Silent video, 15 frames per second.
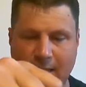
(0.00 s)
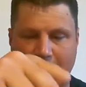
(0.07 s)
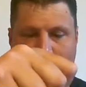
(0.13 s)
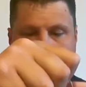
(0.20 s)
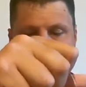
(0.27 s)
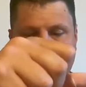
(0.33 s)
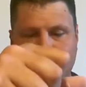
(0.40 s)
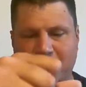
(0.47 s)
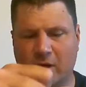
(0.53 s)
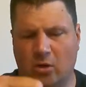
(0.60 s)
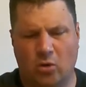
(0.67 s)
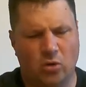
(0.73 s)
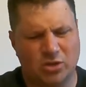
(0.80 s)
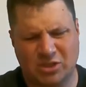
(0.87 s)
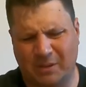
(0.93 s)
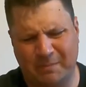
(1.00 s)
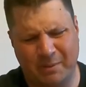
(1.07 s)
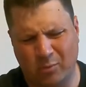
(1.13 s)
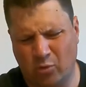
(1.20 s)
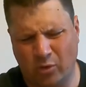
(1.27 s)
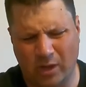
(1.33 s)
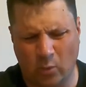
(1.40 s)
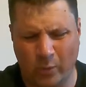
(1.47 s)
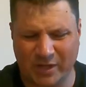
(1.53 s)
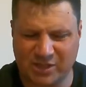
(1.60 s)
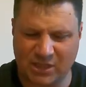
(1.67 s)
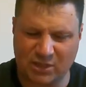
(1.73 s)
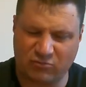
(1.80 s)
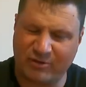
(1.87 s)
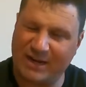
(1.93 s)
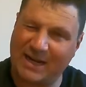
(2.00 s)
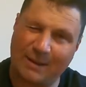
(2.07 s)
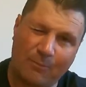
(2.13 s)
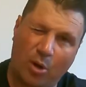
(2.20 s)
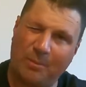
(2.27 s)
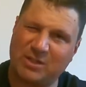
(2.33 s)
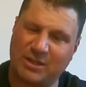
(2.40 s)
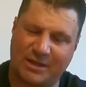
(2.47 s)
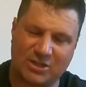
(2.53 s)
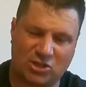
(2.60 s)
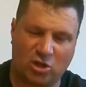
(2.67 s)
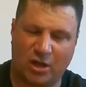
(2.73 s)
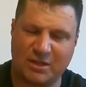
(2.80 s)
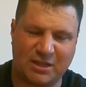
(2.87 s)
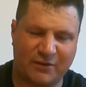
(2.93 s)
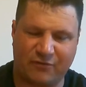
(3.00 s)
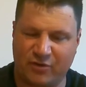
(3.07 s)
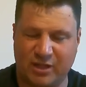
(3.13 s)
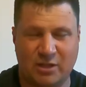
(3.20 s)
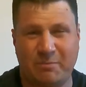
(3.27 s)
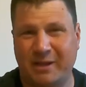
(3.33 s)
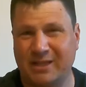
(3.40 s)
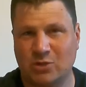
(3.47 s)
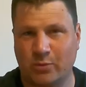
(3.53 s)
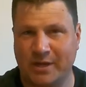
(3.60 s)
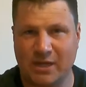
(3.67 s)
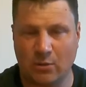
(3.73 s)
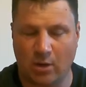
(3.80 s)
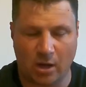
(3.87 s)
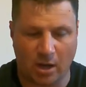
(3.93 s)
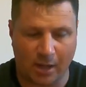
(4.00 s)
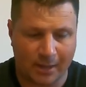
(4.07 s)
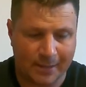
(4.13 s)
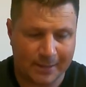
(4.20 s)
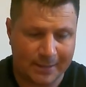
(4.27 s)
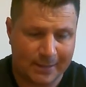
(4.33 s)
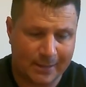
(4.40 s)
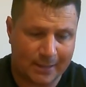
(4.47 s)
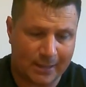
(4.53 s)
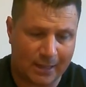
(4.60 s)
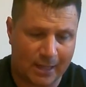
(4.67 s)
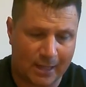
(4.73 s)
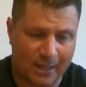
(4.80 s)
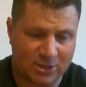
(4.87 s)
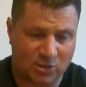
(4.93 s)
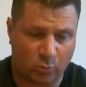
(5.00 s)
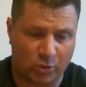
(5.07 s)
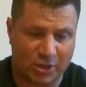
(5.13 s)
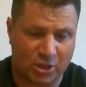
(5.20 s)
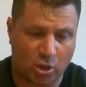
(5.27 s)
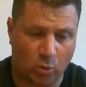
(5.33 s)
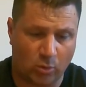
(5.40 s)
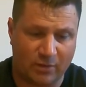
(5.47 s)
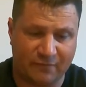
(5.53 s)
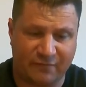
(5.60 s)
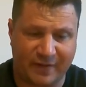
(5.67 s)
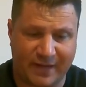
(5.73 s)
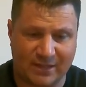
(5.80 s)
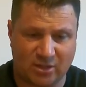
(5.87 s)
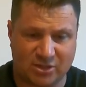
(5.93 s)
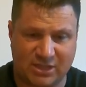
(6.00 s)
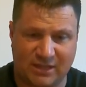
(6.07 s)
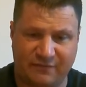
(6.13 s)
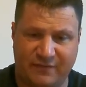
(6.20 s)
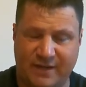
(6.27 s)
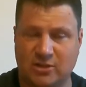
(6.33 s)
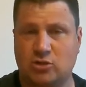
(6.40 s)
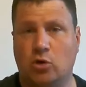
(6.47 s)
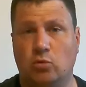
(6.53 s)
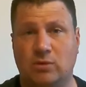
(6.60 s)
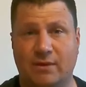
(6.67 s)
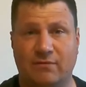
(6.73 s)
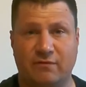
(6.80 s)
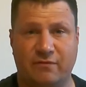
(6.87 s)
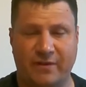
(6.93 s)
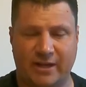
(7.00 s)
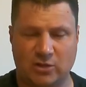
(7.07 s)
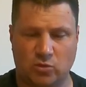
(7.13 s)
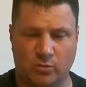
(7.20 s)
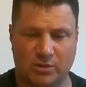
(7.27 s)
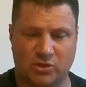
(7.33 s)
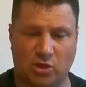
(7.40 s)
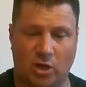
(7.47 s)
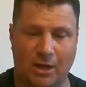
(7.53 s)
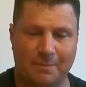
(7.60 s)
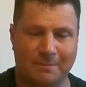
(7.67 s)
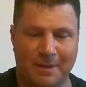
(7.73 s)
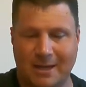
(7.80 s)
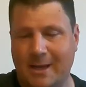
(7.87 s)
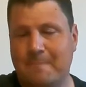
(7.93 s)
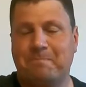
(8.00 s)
or some people call it a Wessex rig. That might be something slightly different. It depends where you are. As to what you're calling things. I see things called different things all the time, but